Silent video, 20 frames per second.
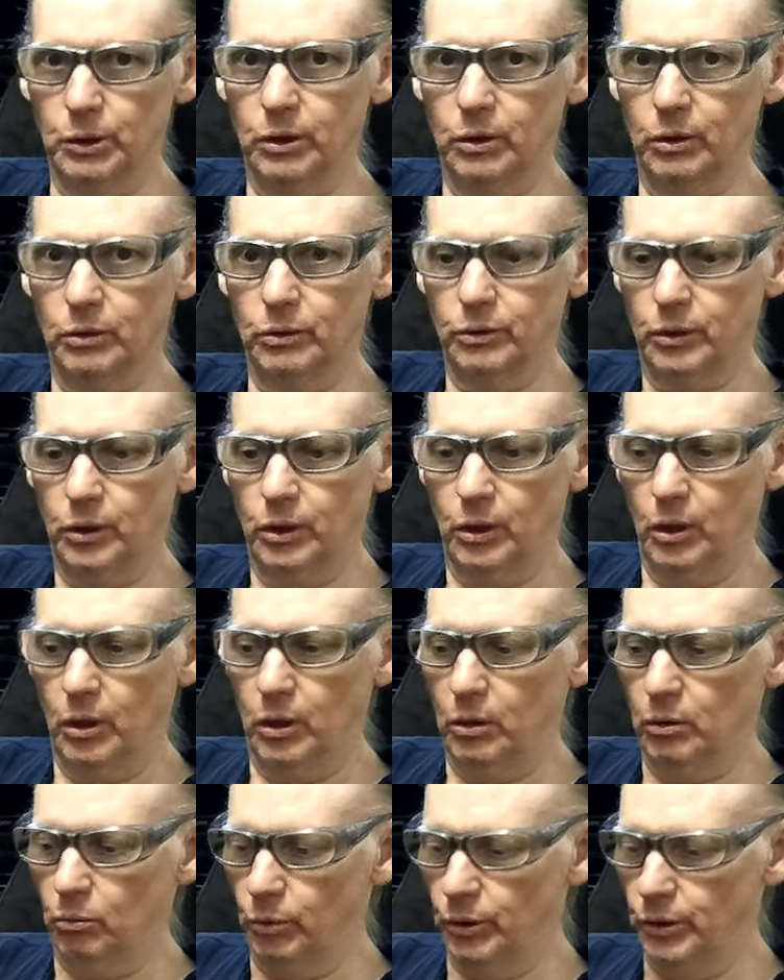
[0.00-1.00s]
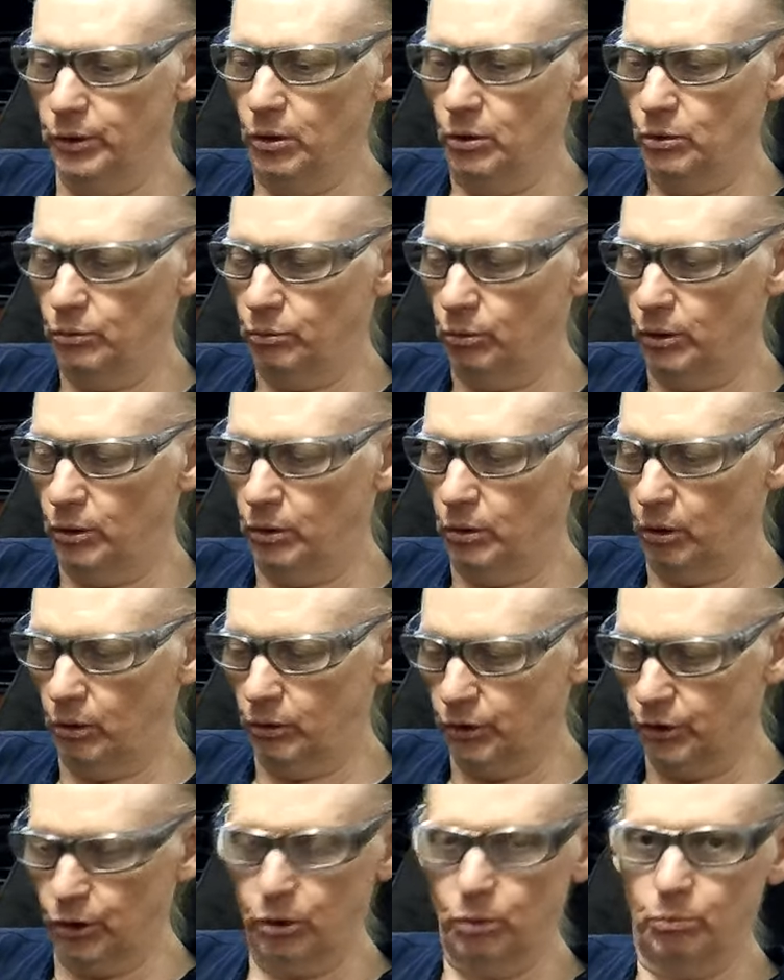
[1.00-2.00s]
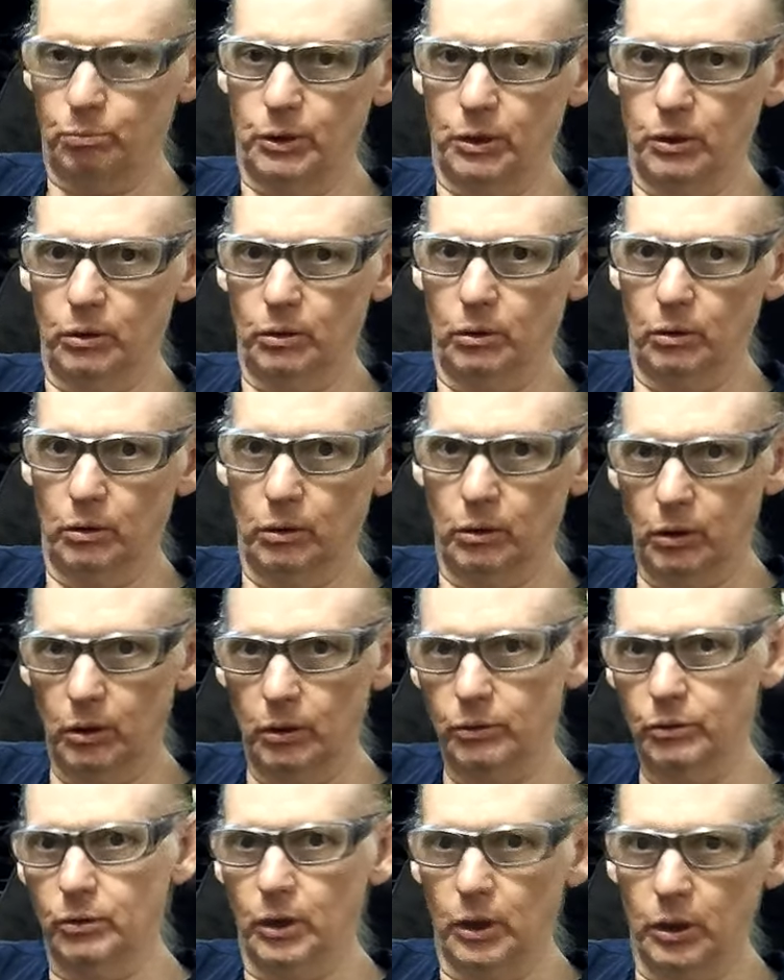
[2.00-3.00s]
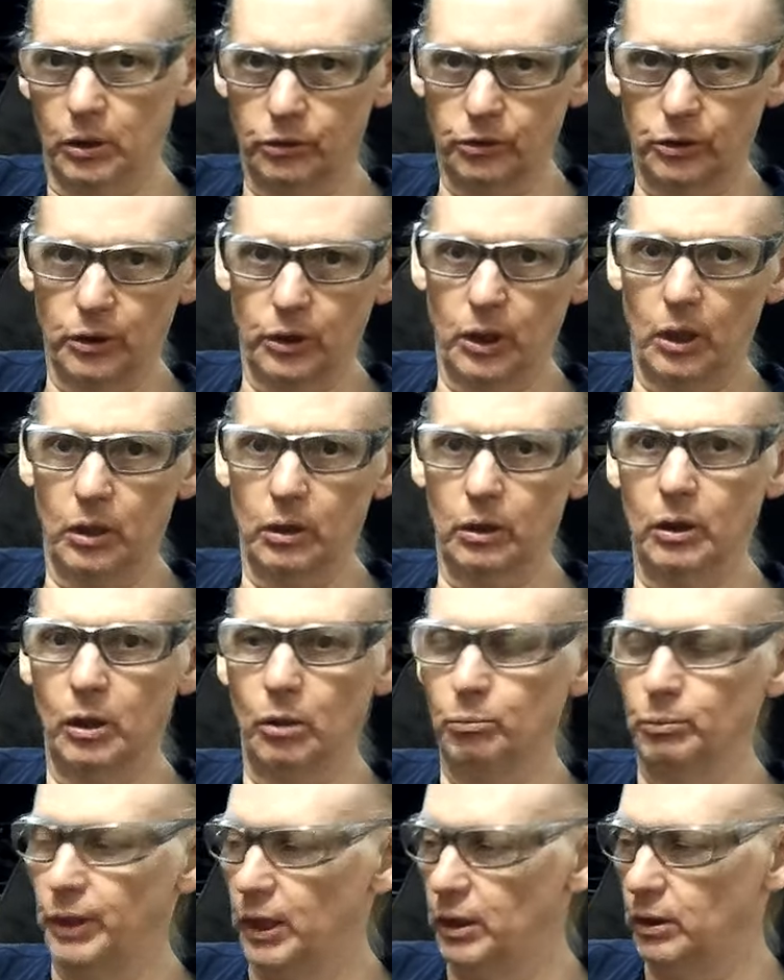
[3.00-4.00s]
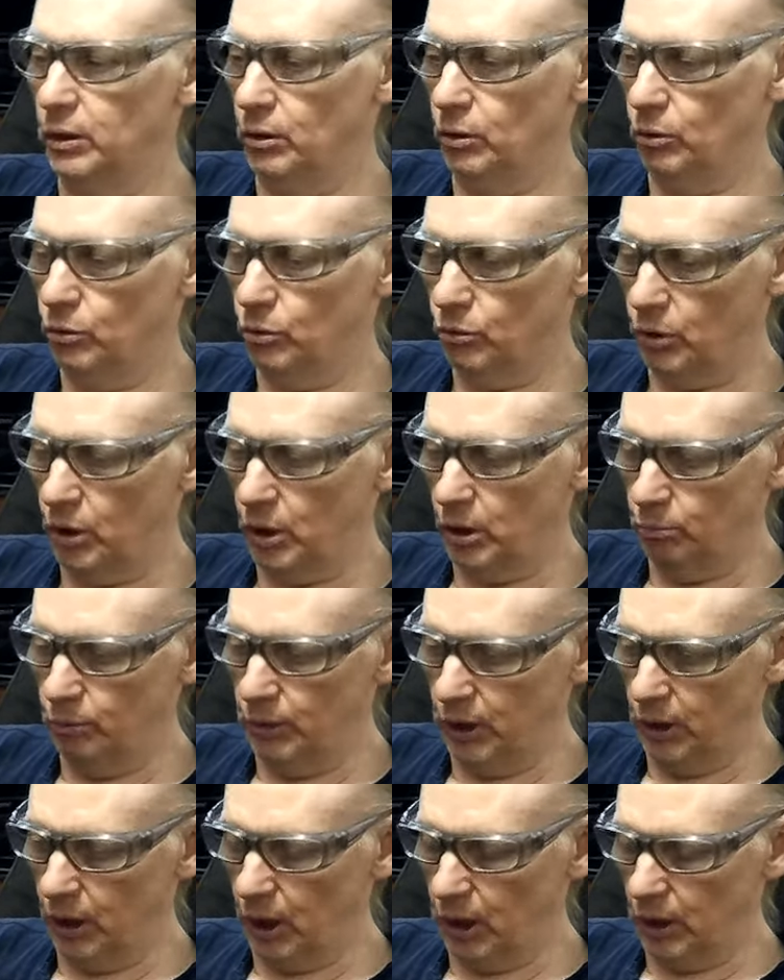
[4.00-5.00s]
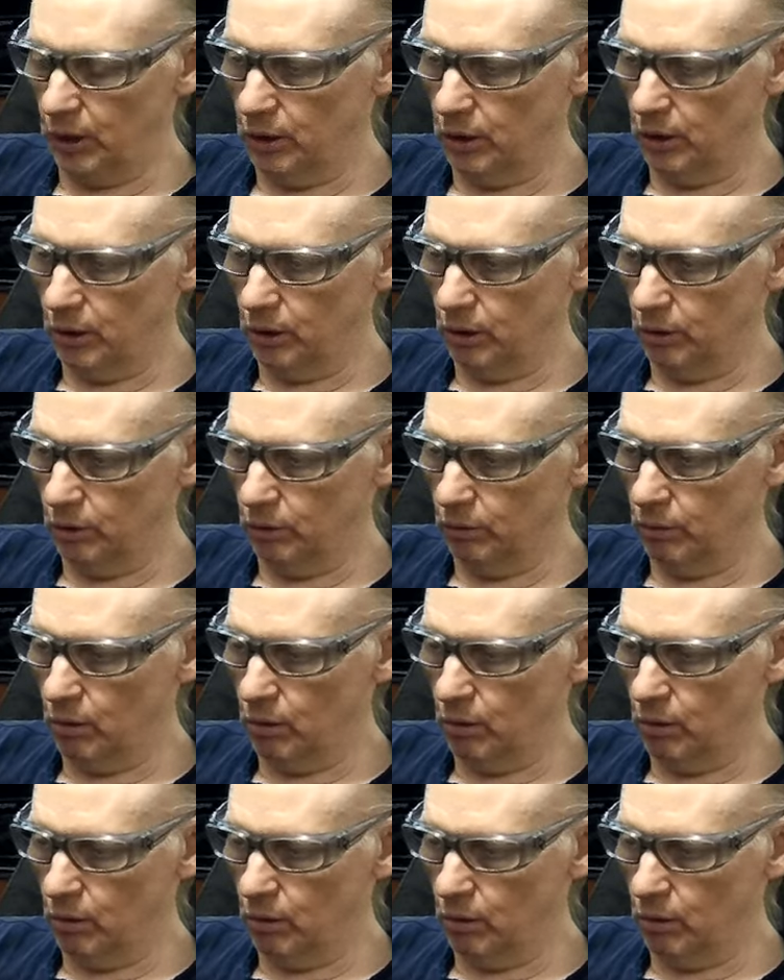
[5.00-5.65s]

because Windows would jump and and, and send out an update, you know, to try to mitigate it. Uh,